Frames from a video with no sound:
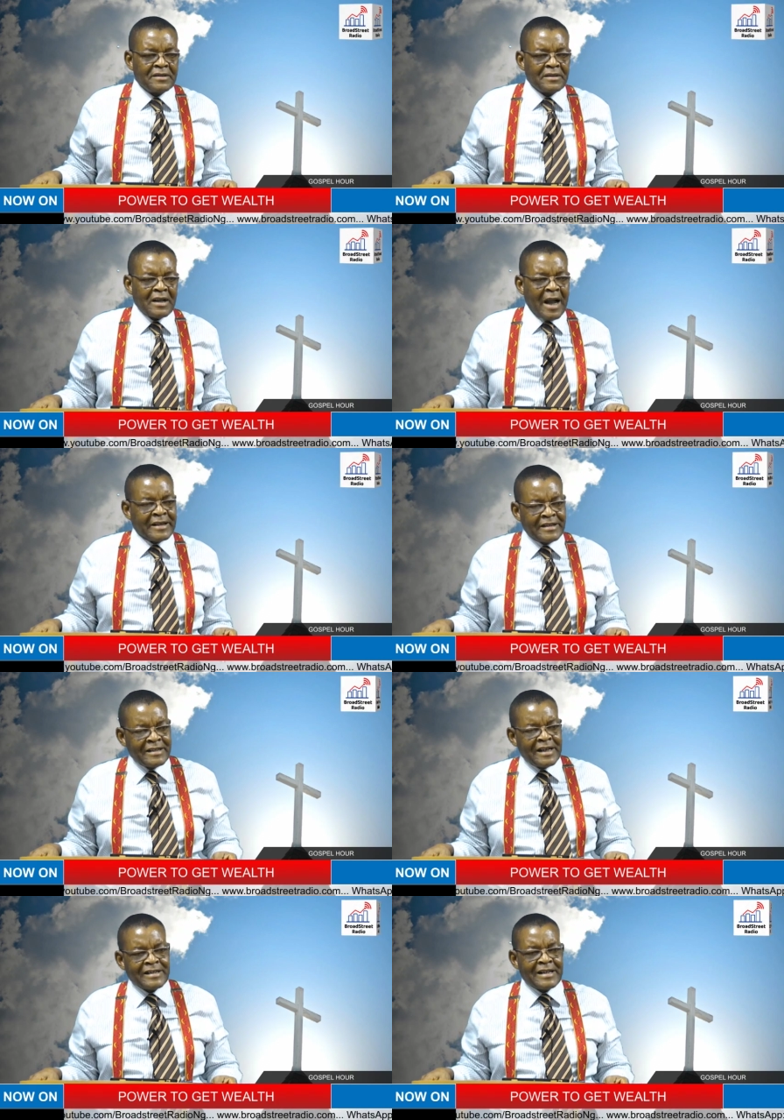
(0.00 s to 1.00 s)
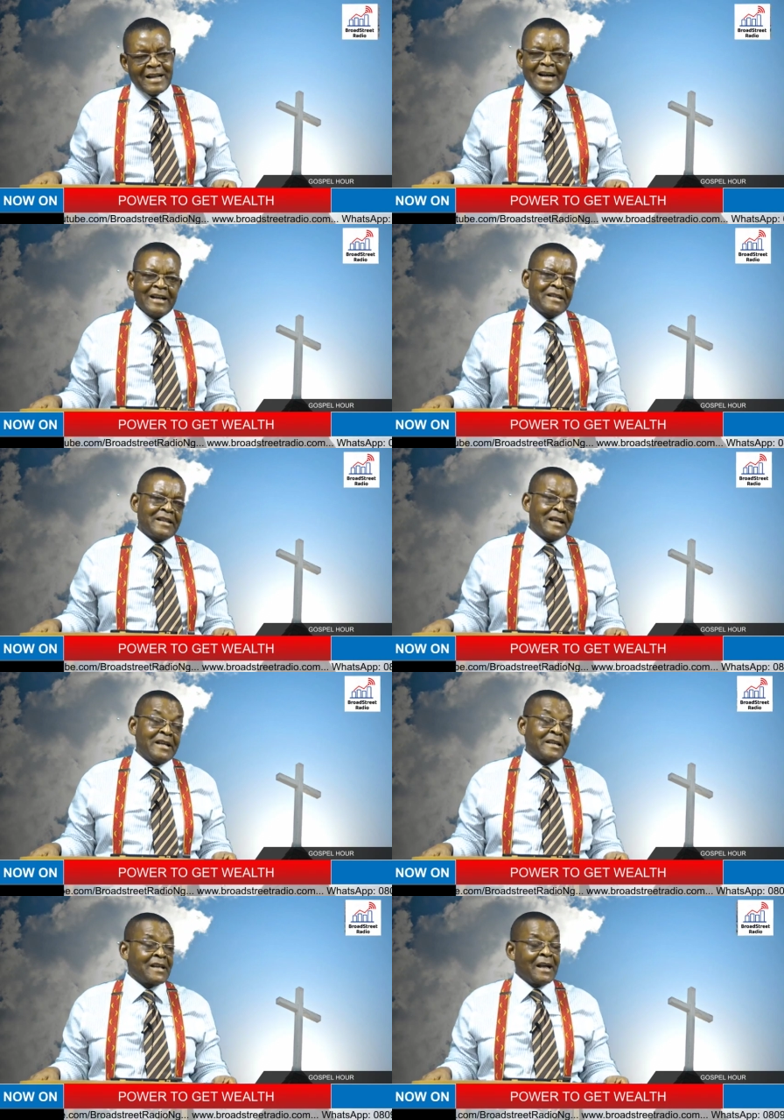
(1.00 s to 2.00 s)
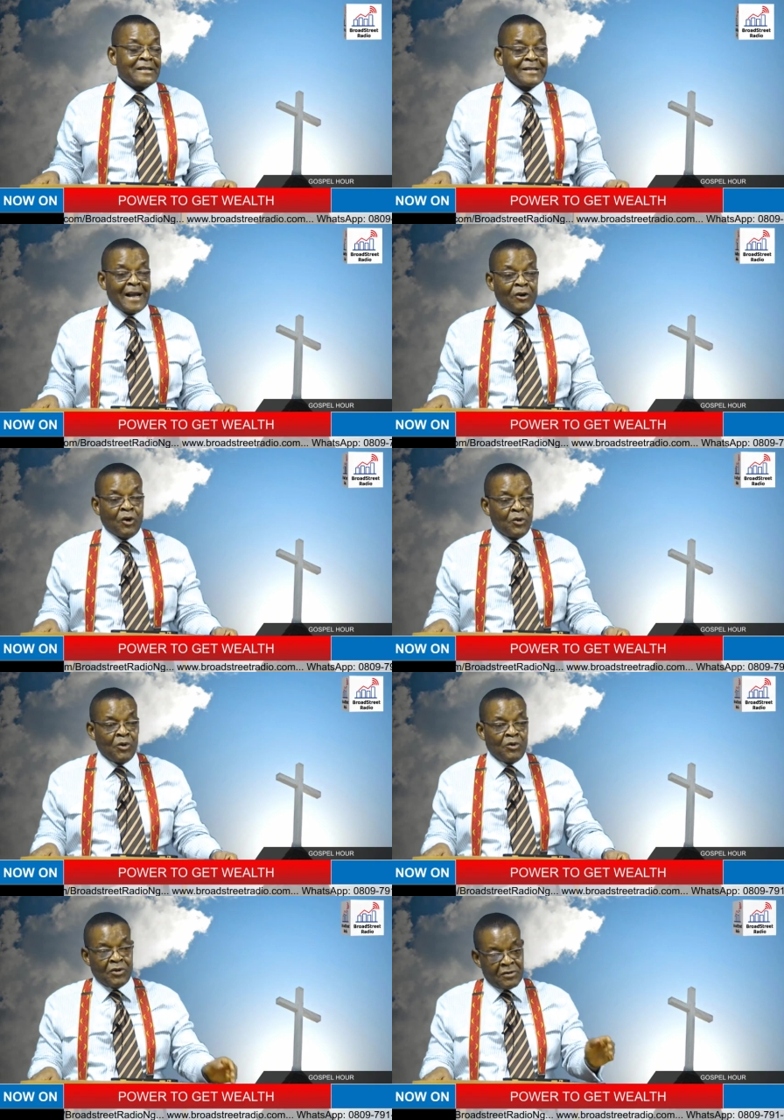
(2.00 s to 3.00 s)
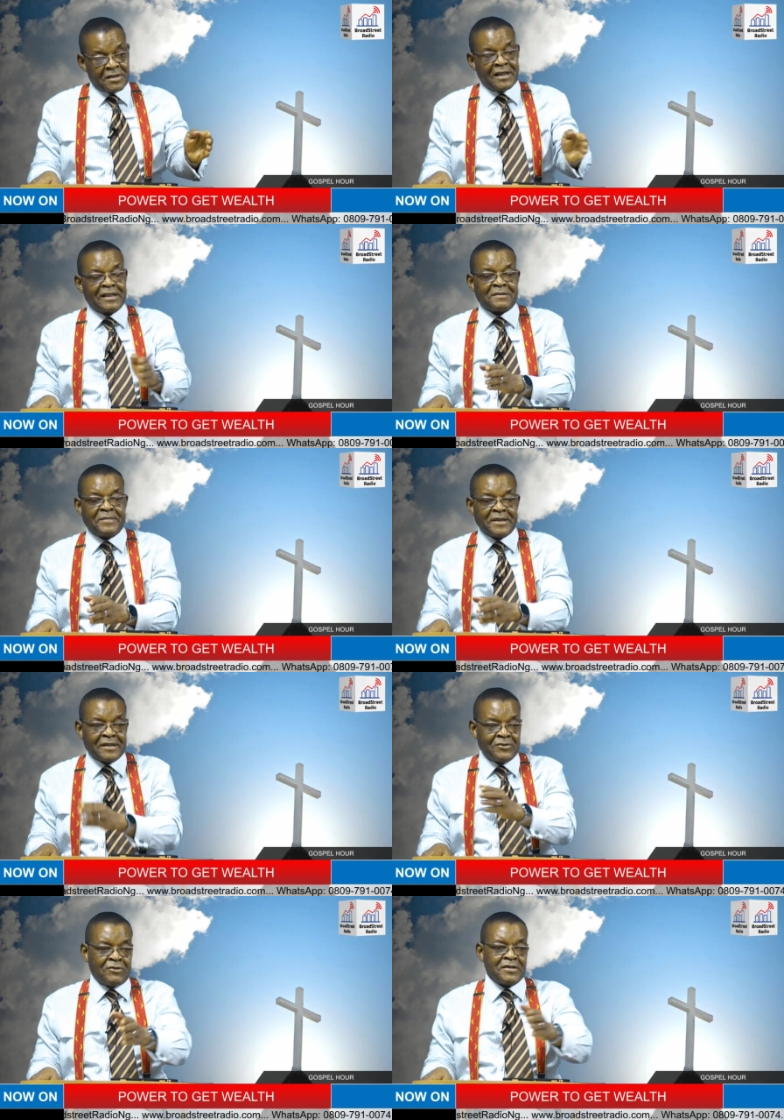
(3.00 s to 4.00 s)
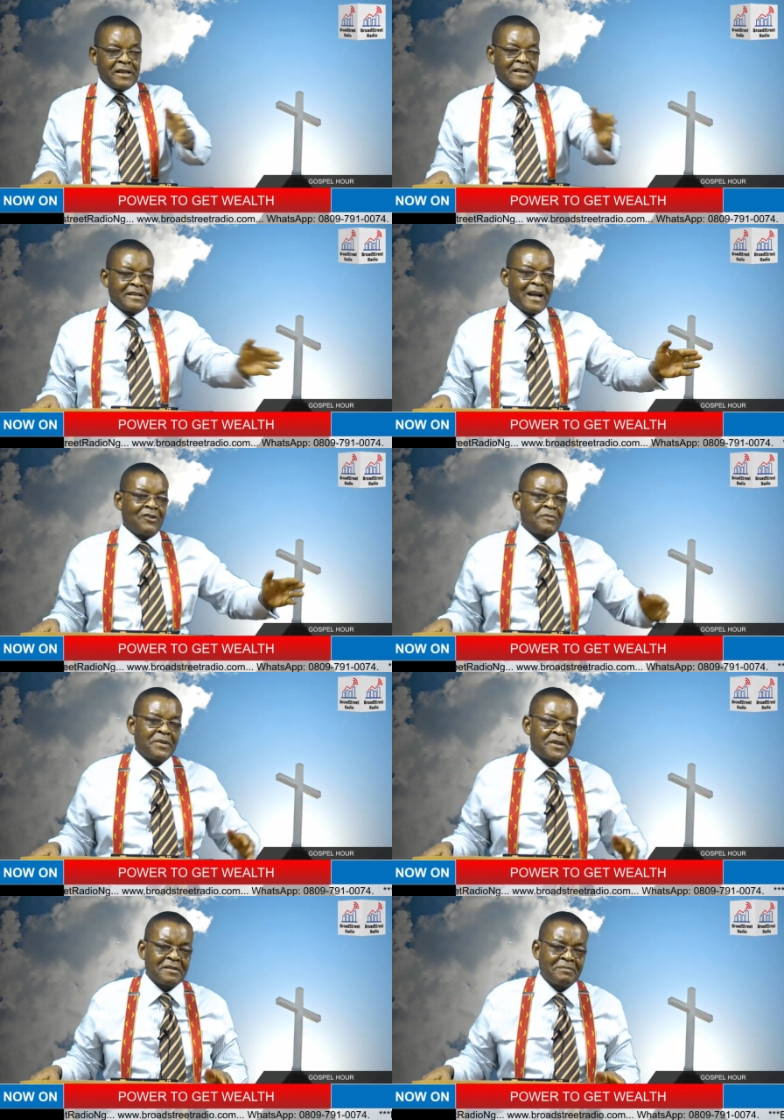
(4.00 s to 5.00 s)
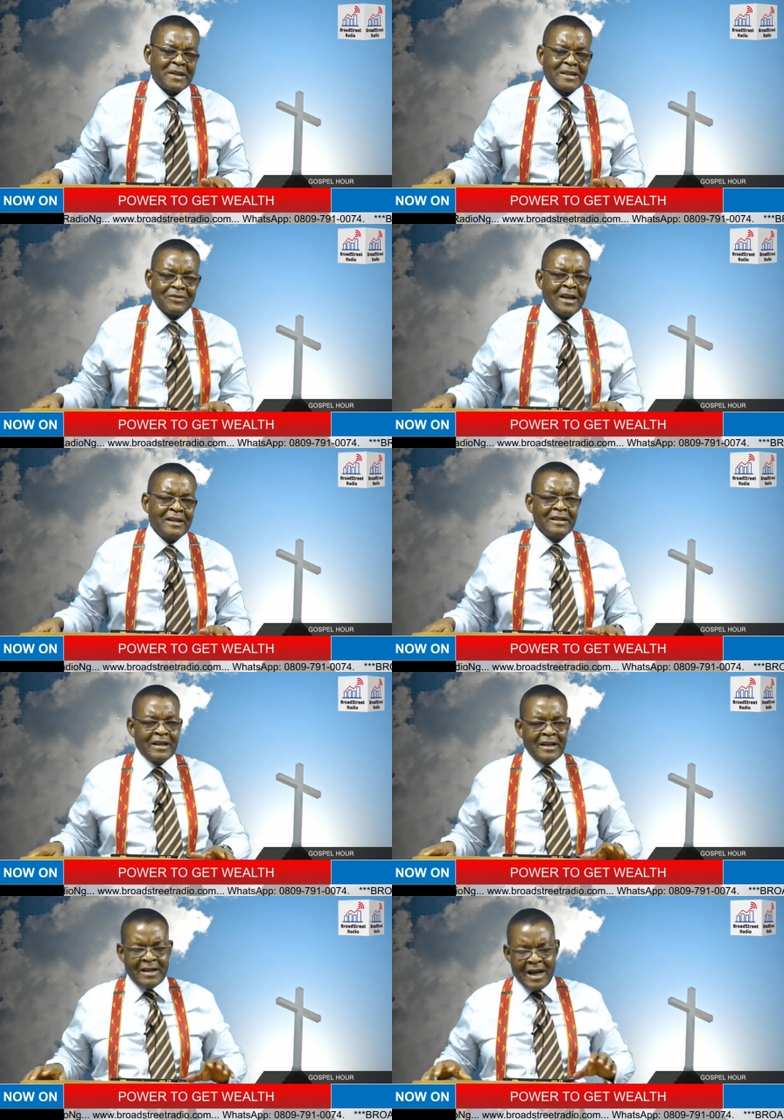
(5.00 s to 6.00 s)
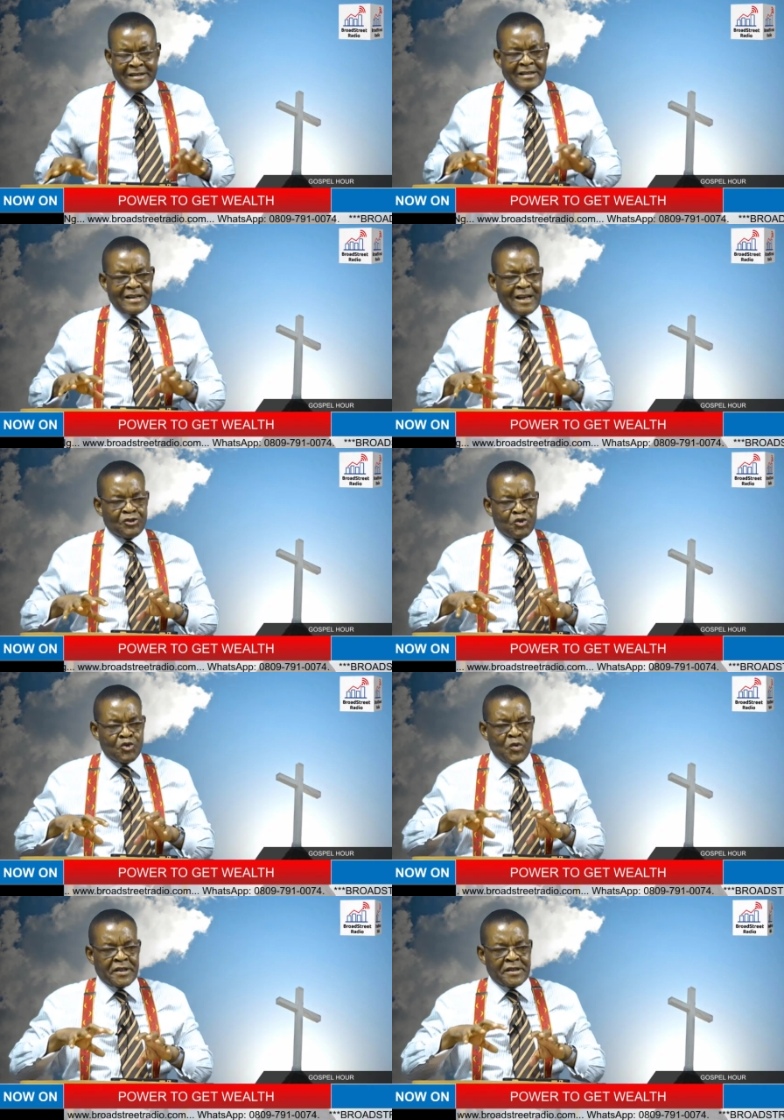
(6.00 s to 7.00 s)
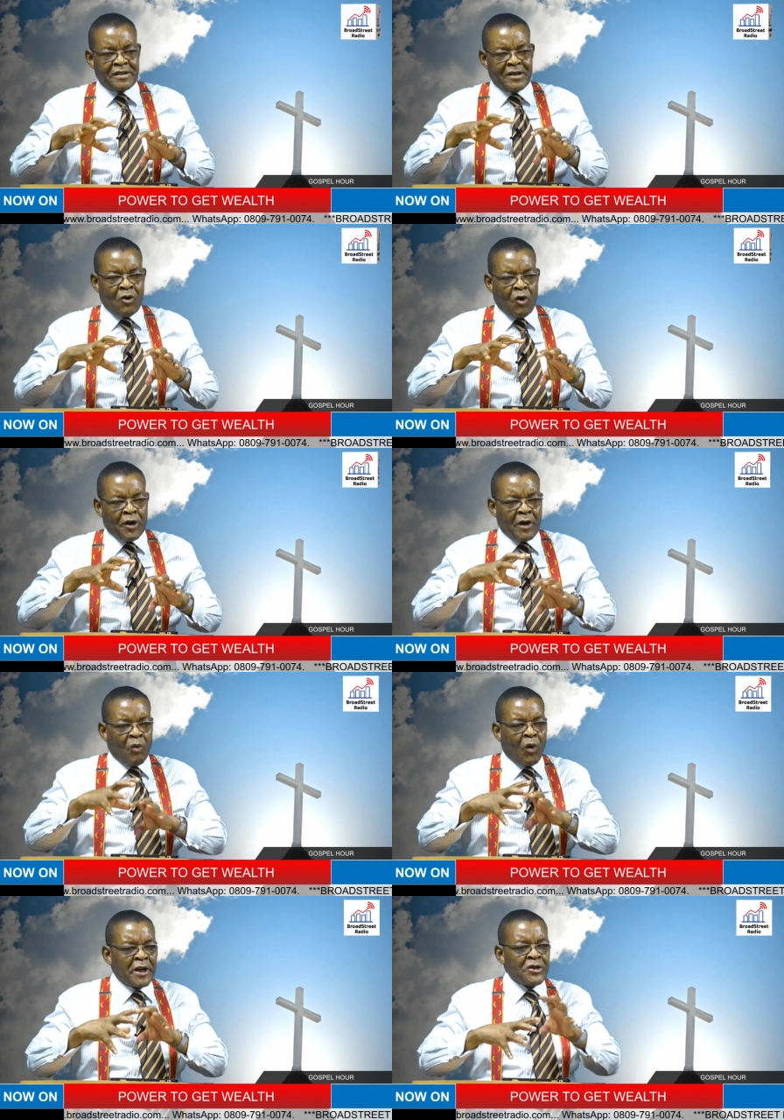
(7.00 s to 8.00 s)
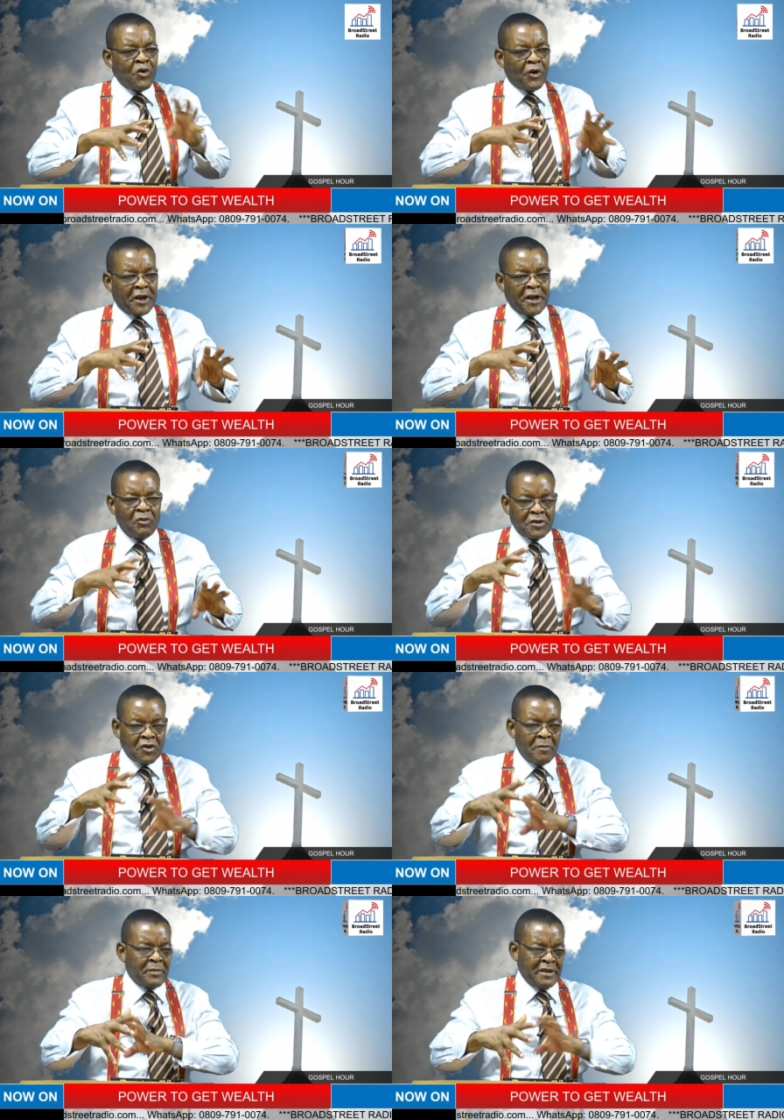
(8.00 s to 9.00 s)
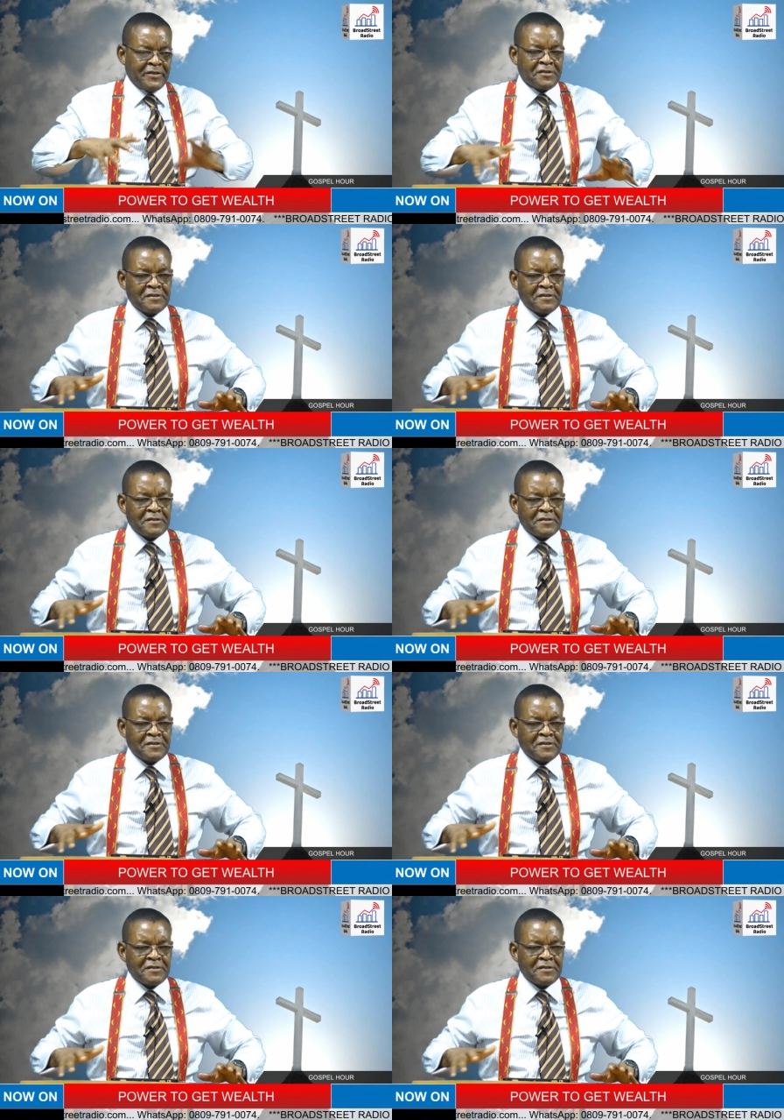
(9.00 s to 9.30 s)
I didn't get a direct yes answer or no. Don't take this person. Don't take this kind of person. Particularly as it has to do with unequally yoking with unbelievers.